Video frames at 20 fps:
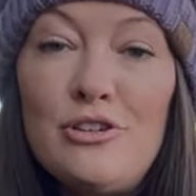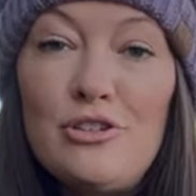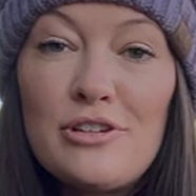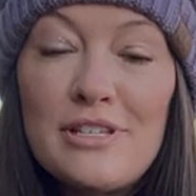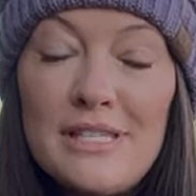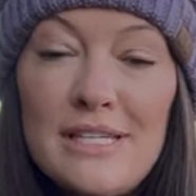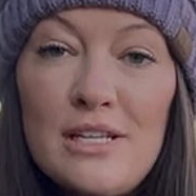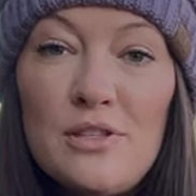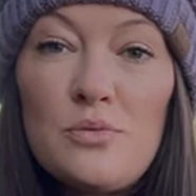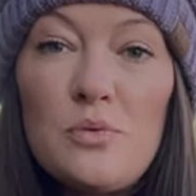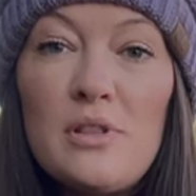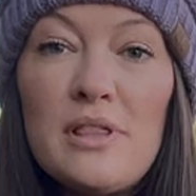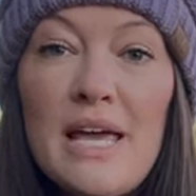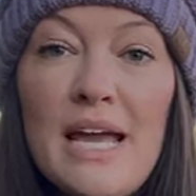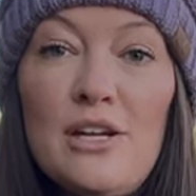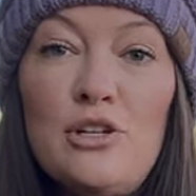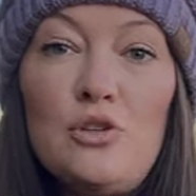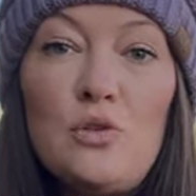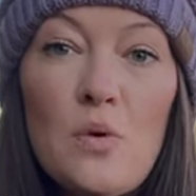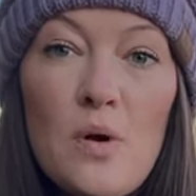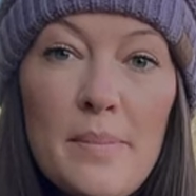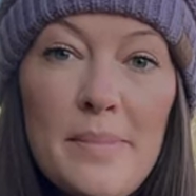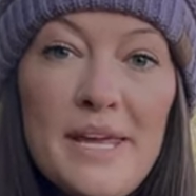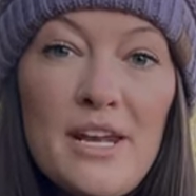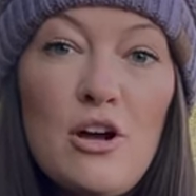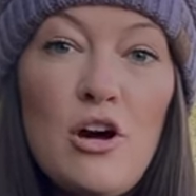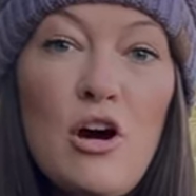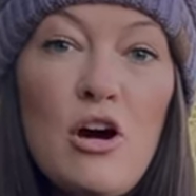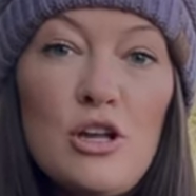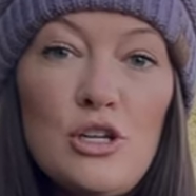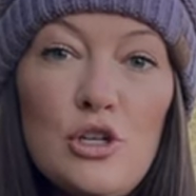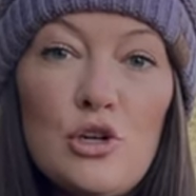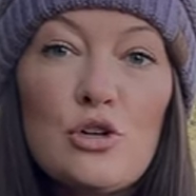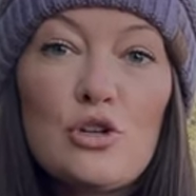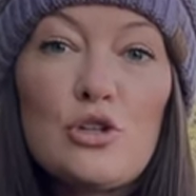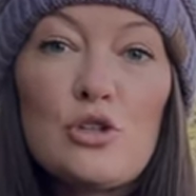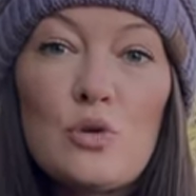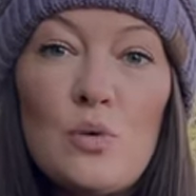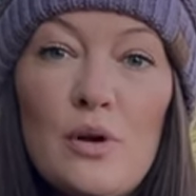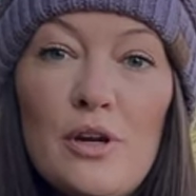Your seeds will lay dormant on your
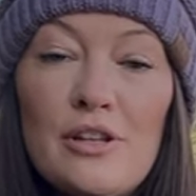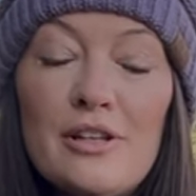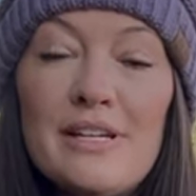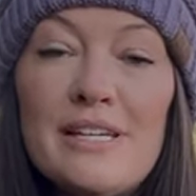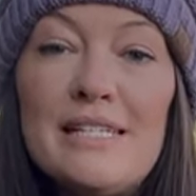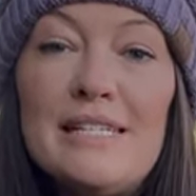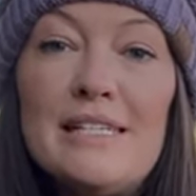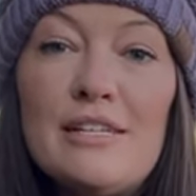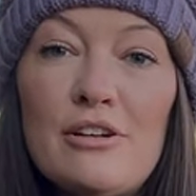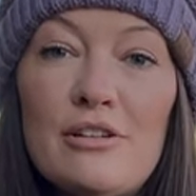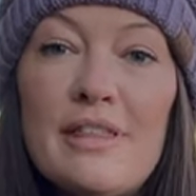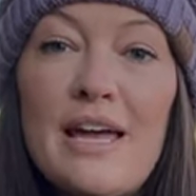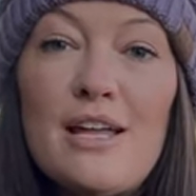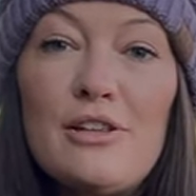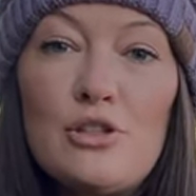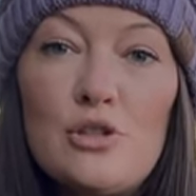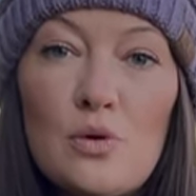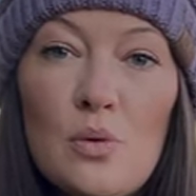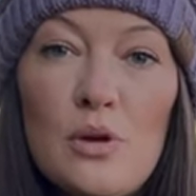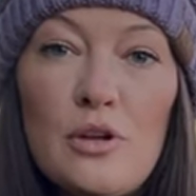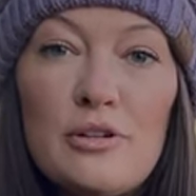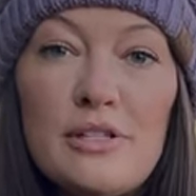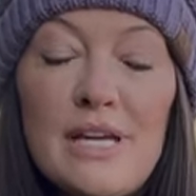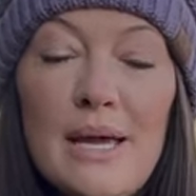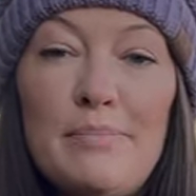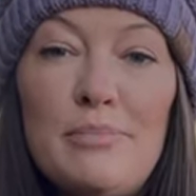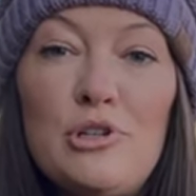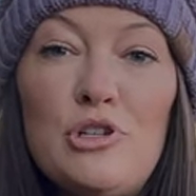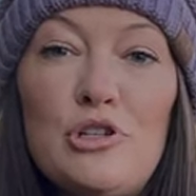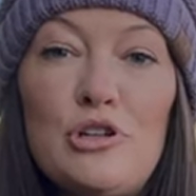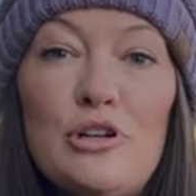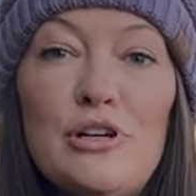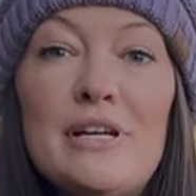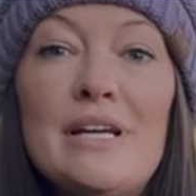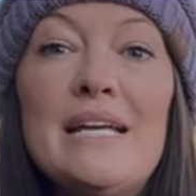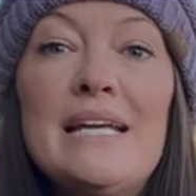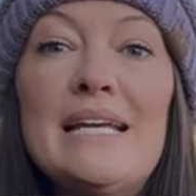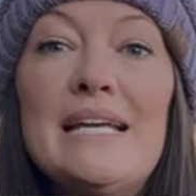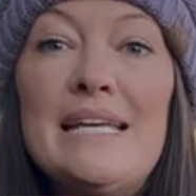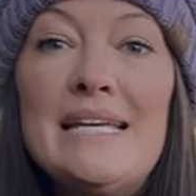soil until that soil temperature
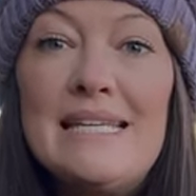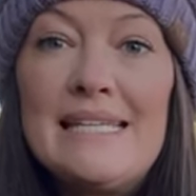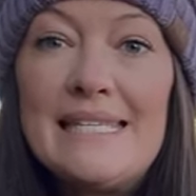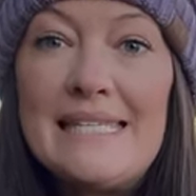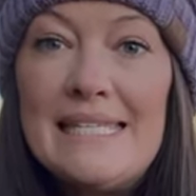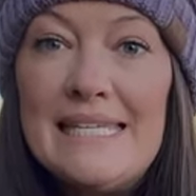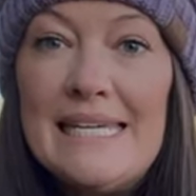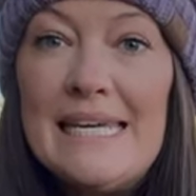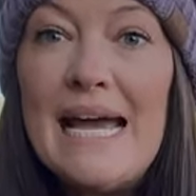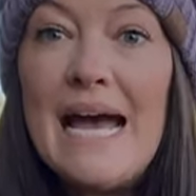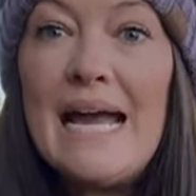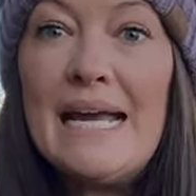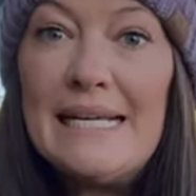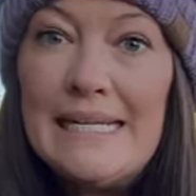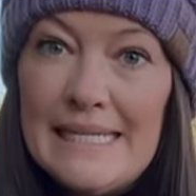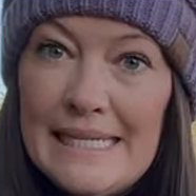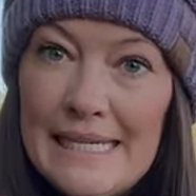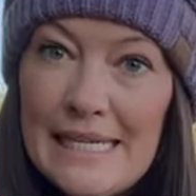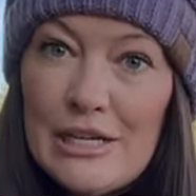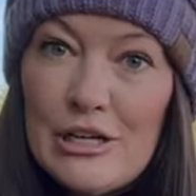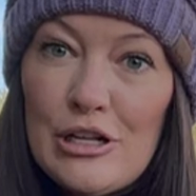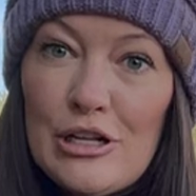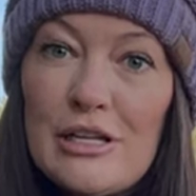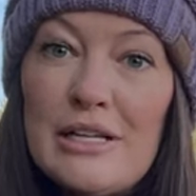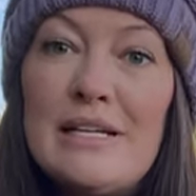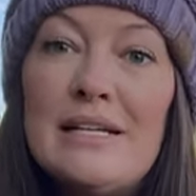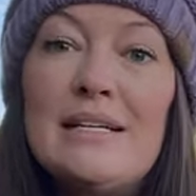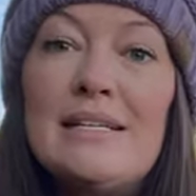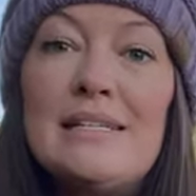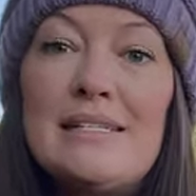is the ideal